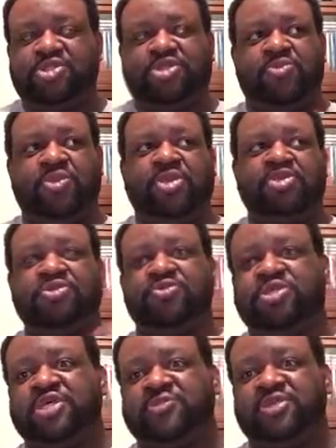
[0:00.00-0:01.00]
Terminator 2
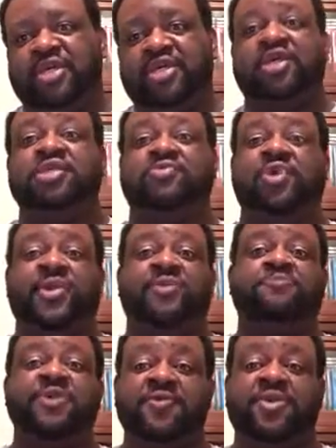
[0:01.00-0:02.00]
Judgment Day is one of my
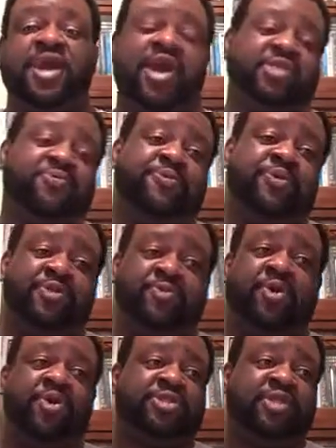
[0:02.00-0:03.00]
favorite action films
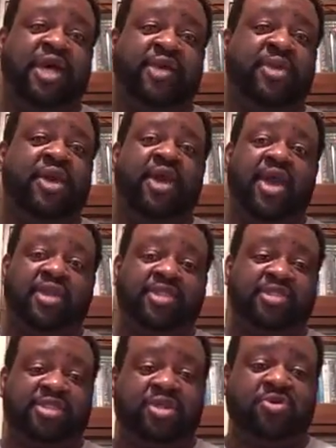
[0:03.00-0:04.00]
of all time, and
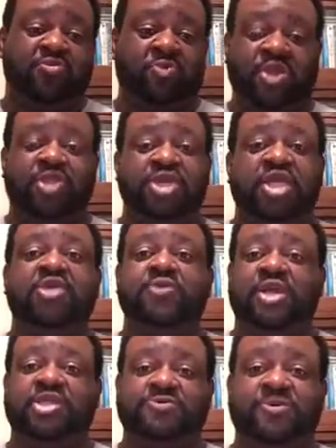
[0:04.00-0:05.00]
it's still one of the
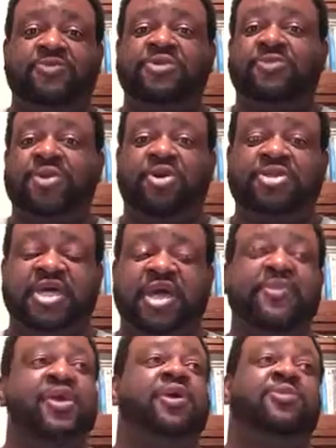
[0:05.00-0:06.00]
greatest films of all
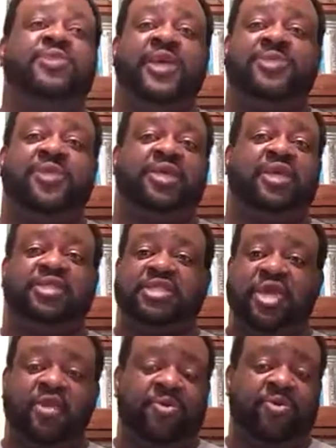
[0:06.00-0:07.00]
time. Nothing
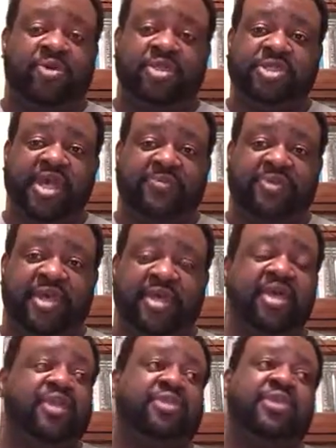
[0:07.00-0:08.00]
is ever going to top that.
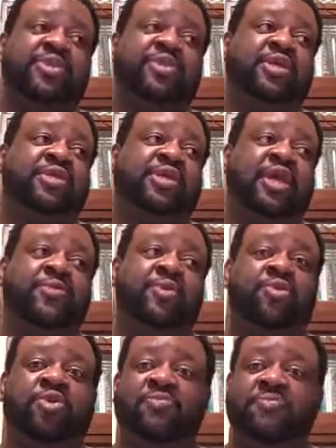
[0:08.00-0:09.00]
Nothing is ever
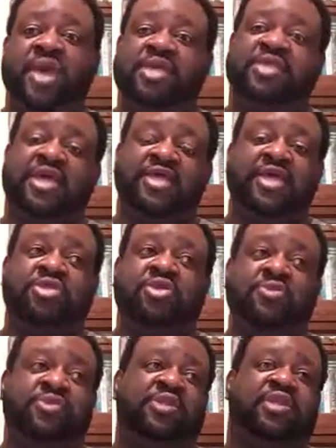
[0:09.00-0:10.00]
going to match that in
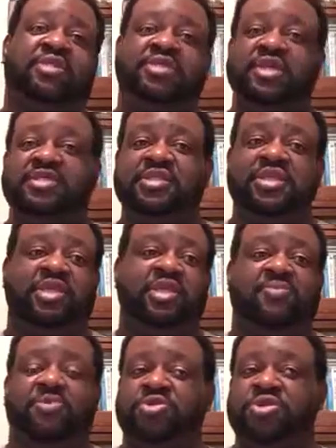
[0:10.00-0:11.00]
terms of the intensity,
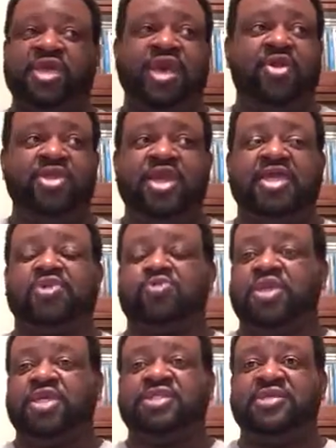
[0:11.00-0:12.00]
the emotionality, and the
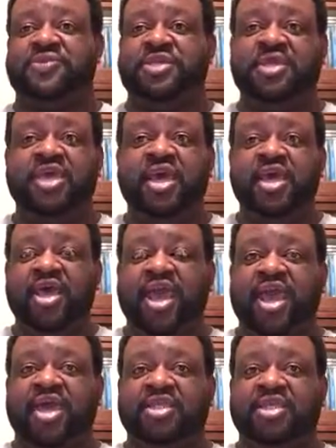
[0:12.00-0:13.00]
creativity,
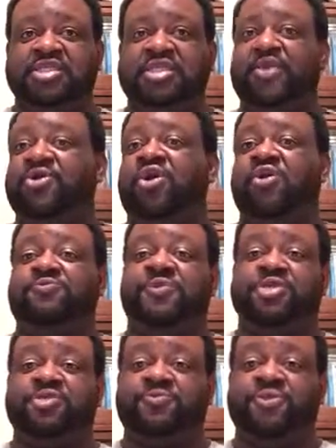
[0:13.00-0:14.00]
and the state-of-the-art
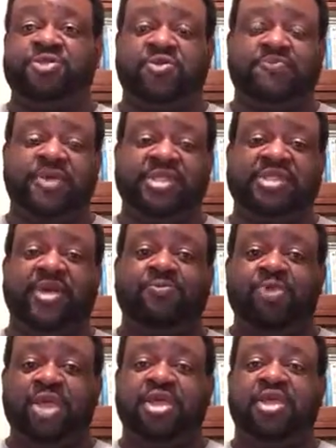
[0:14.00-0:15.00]
visual effects
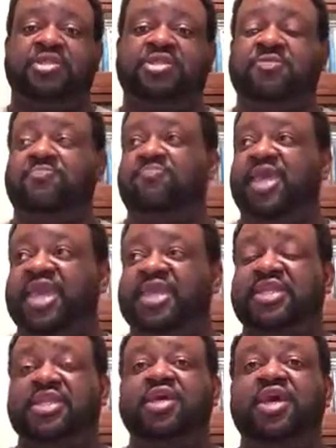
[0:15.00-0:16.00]
that went into
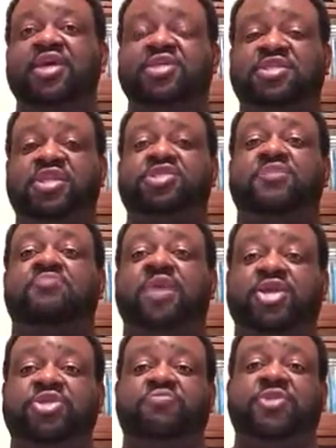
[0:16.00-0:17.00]
making it such a
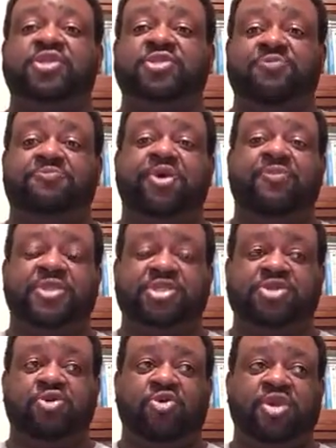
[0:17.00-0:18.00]
monumental film and
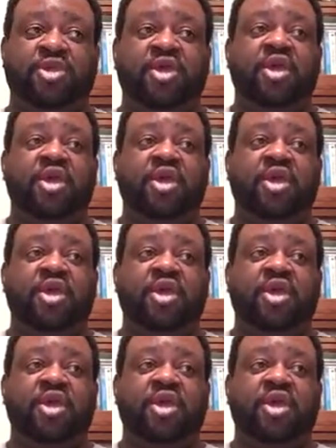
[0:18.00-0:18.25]
story.